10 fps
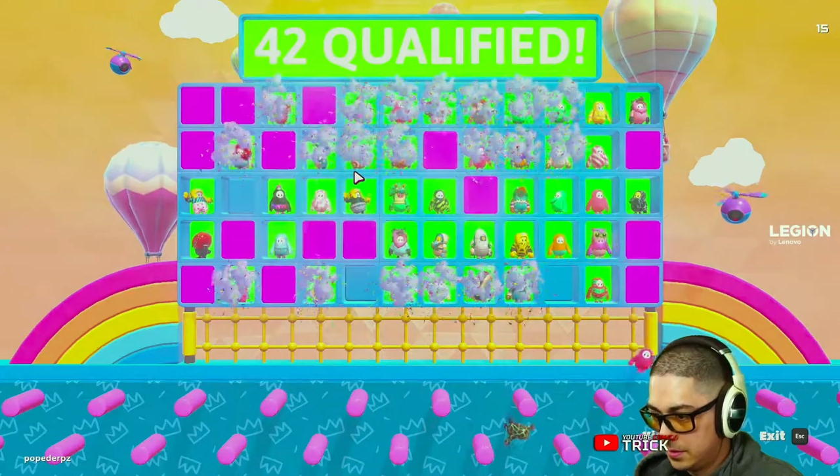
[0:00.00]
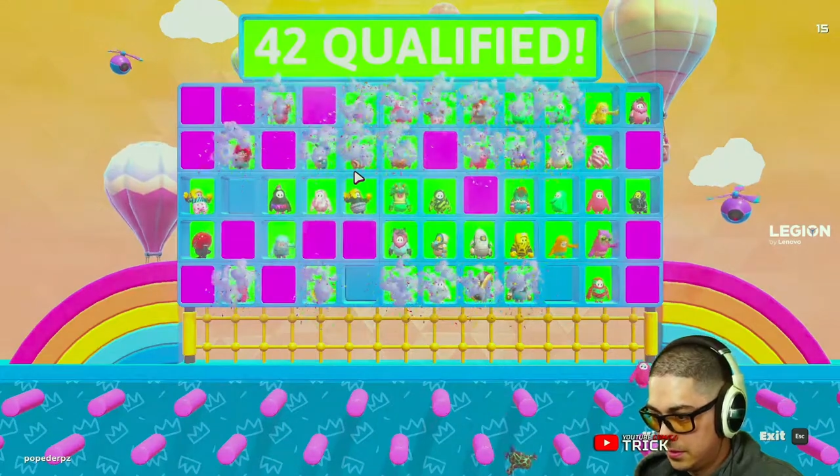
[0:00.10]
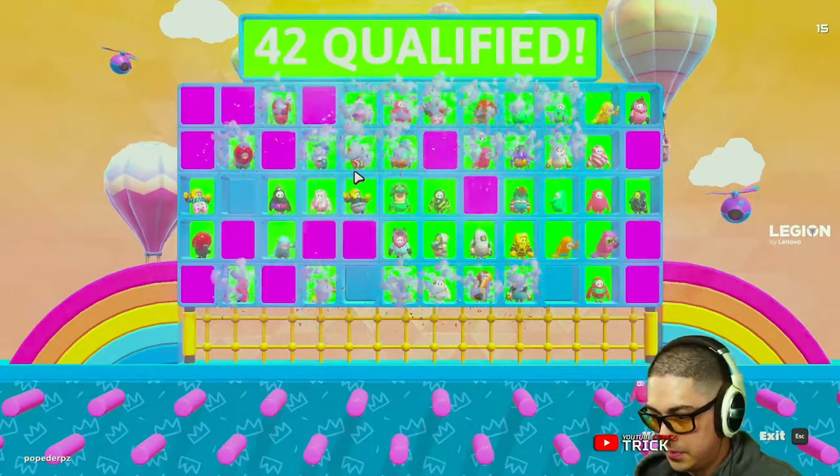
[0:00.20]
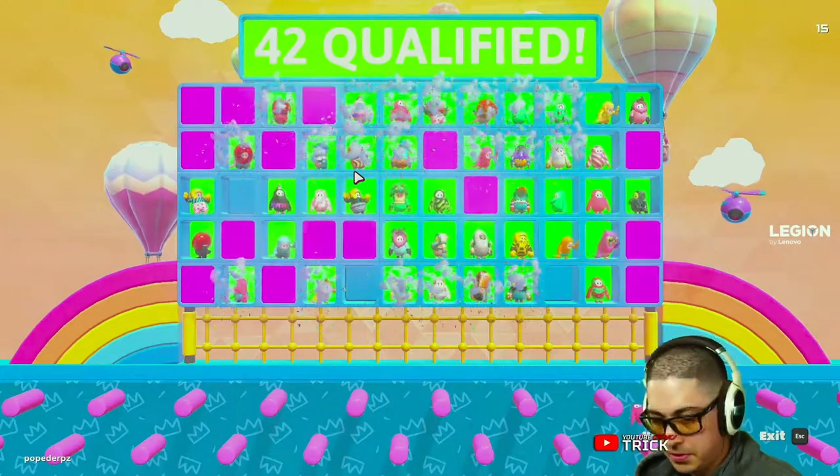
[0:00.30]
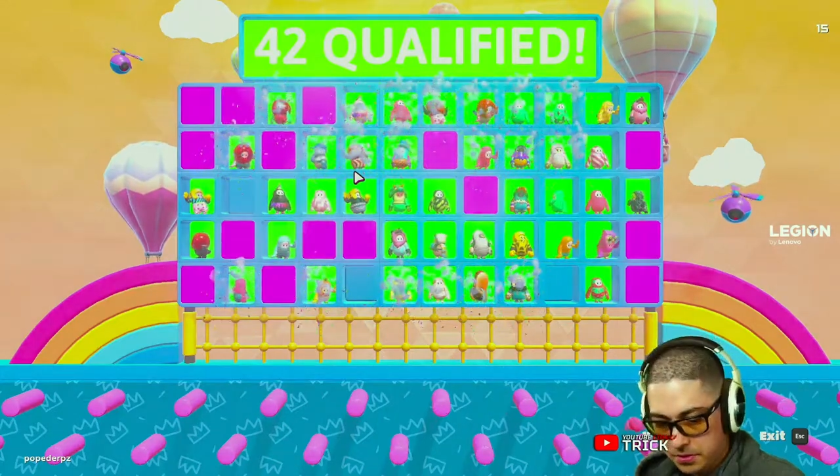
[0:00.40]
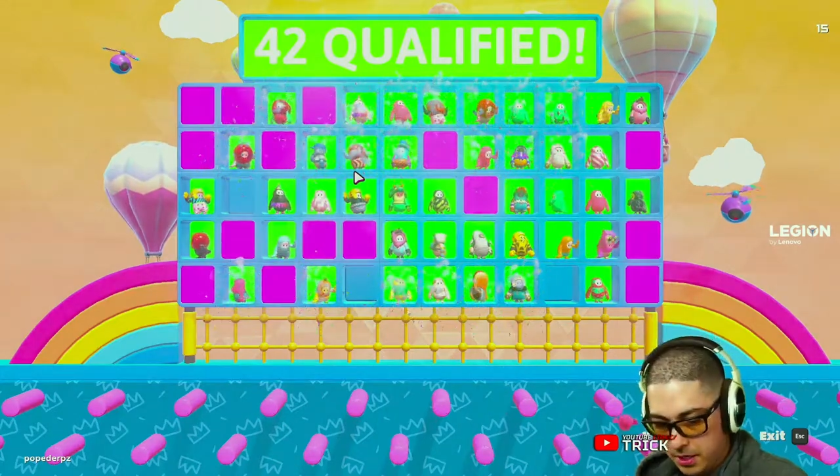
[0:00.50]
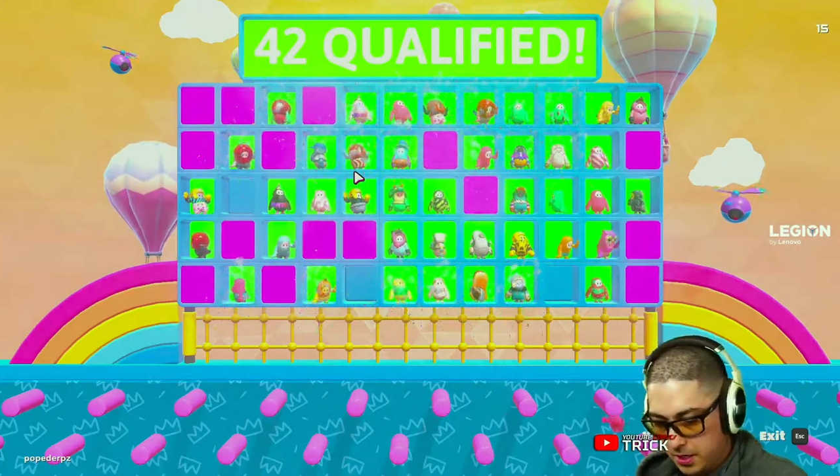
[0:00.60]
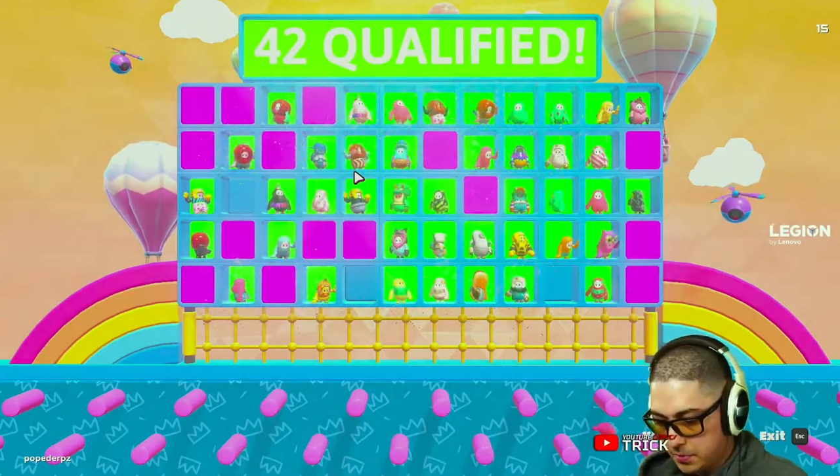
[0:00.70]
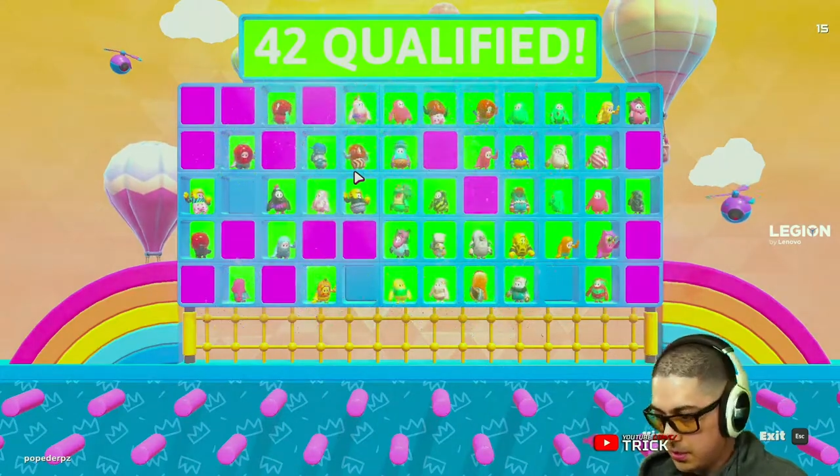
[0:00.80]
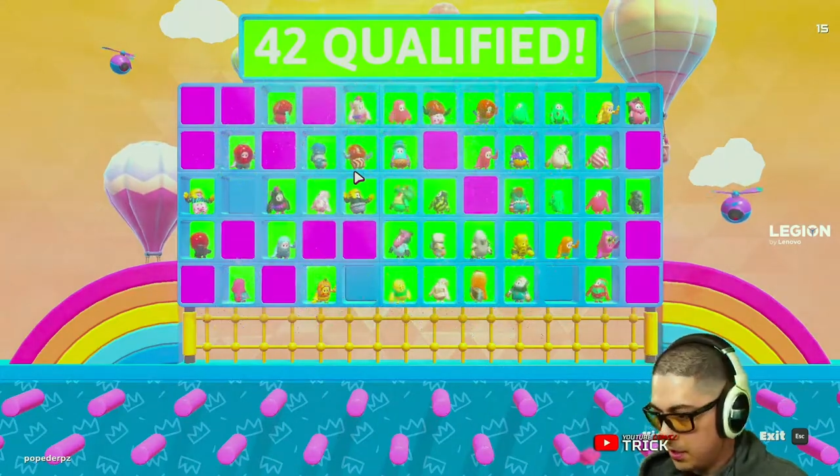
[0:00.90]
View
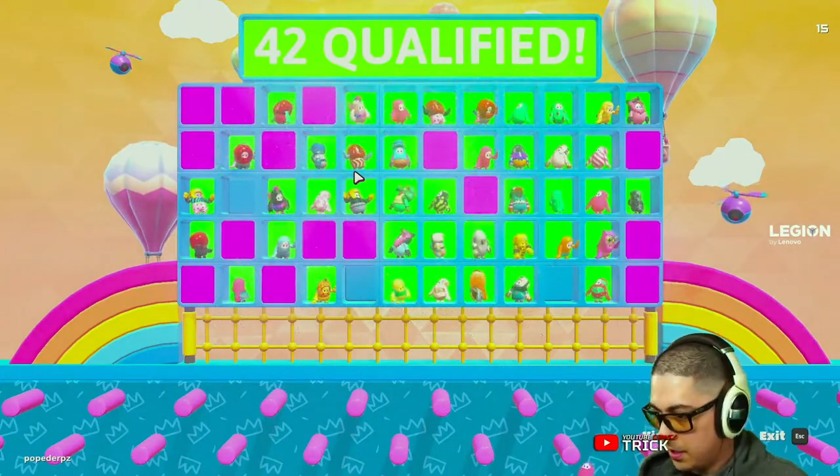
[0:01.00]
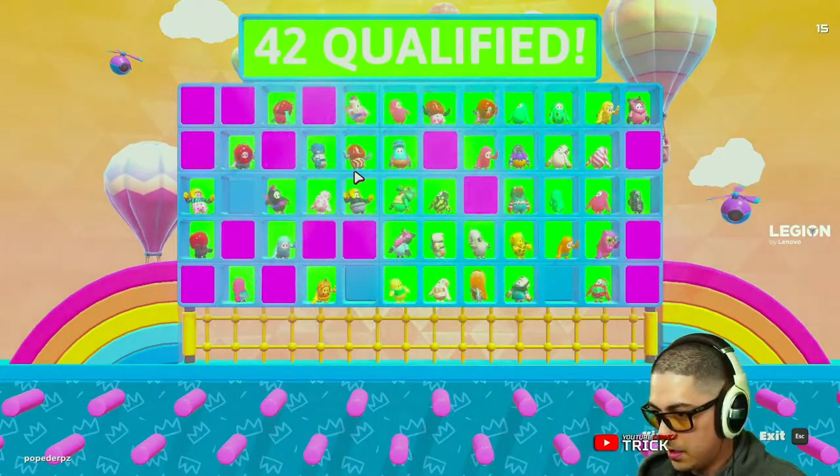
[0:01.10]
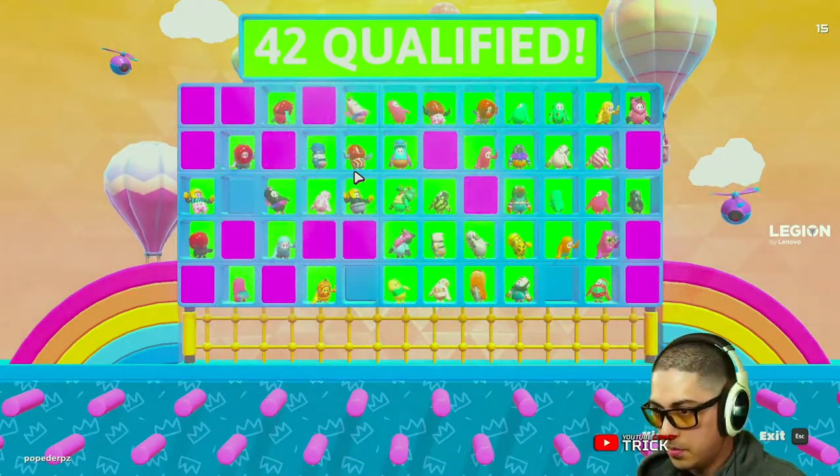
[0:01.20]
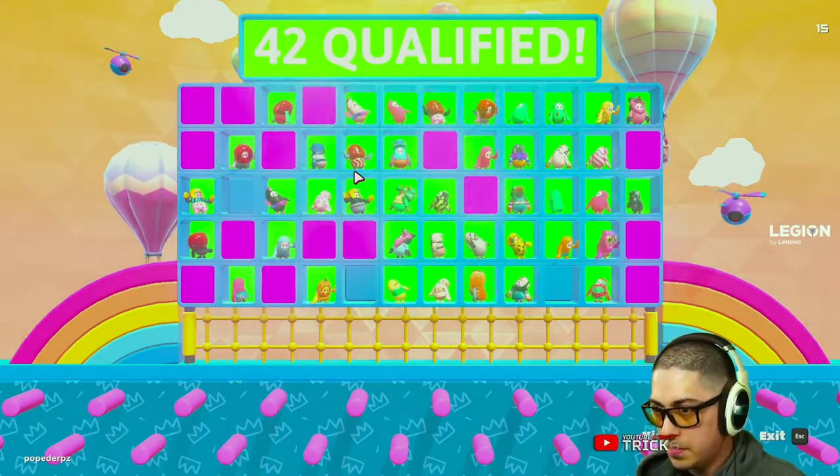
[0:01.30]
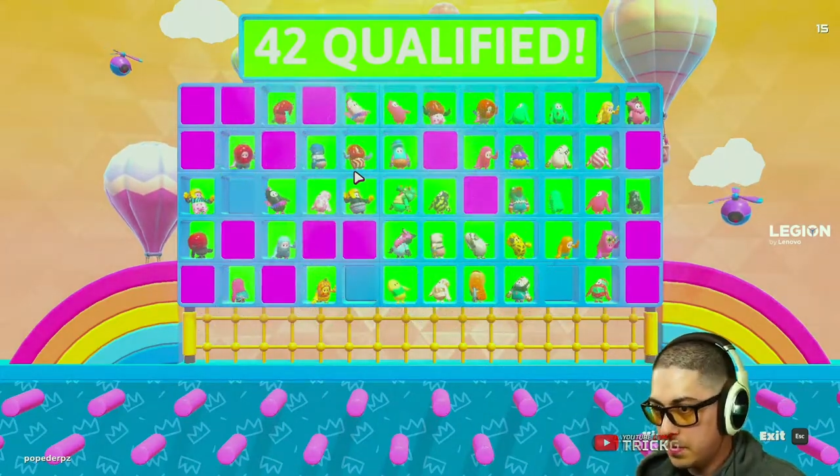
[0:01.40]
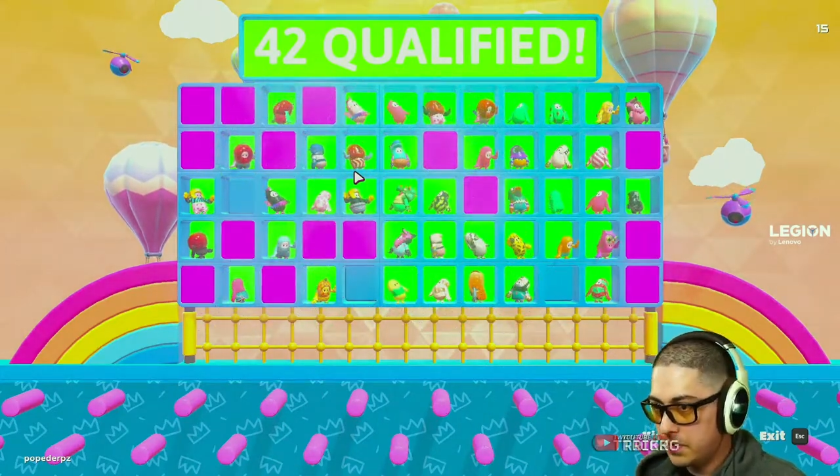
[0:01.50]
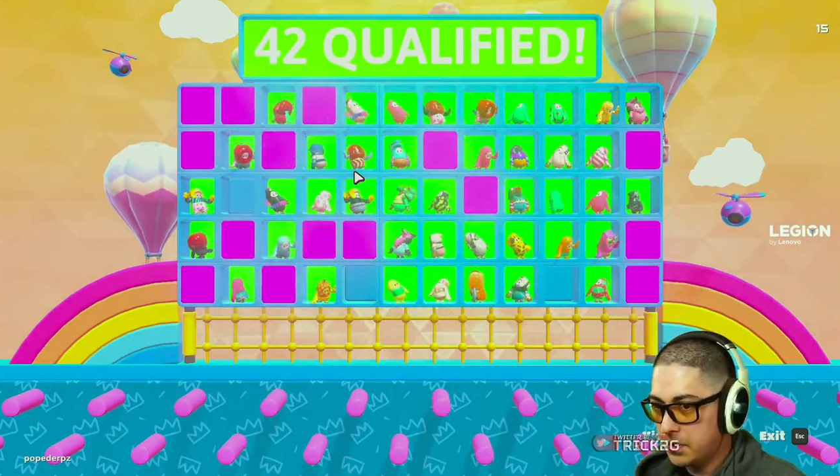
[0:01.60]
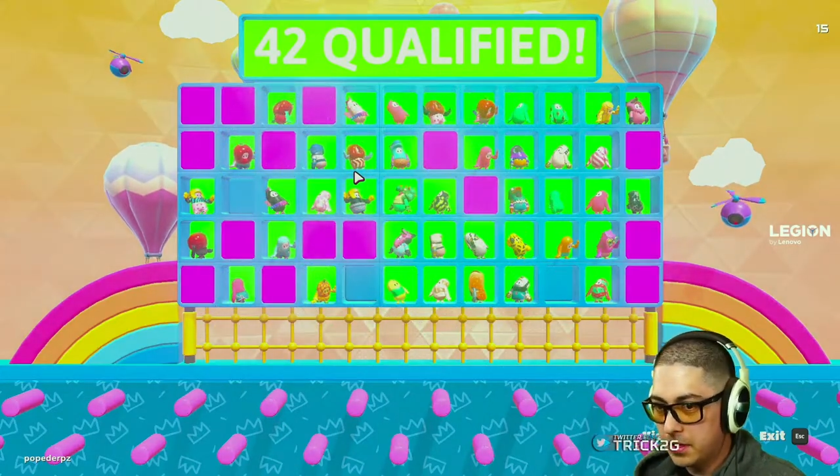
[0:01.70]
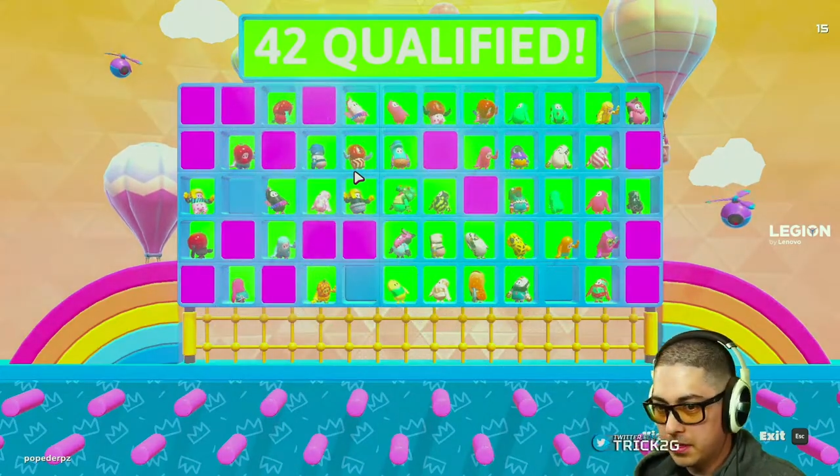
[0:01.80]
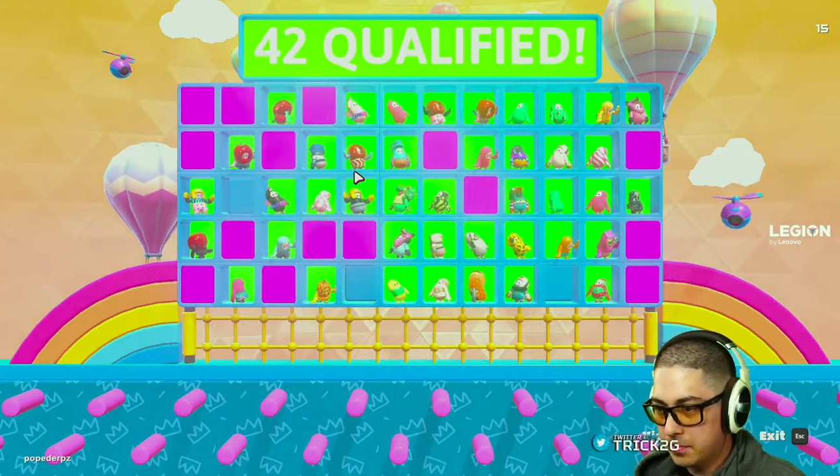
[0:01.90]
names. What do you mean view
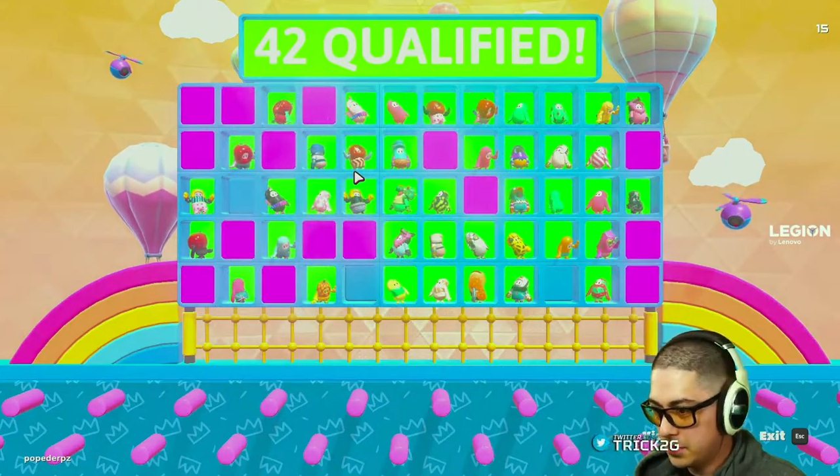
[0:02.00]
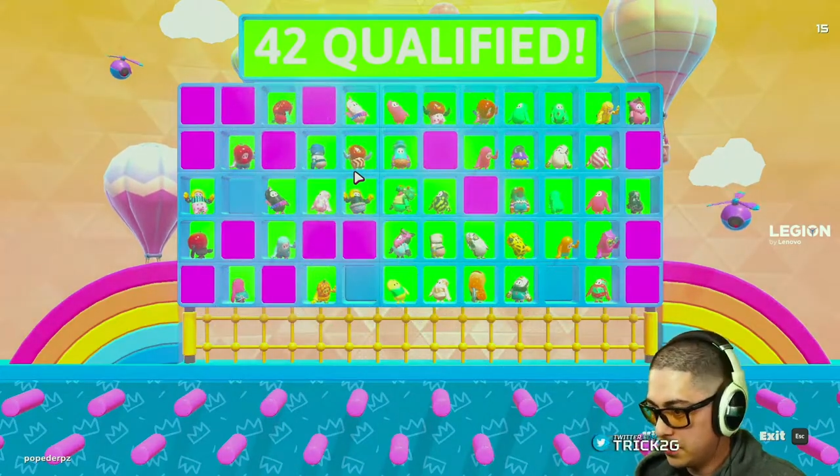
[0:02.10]
names?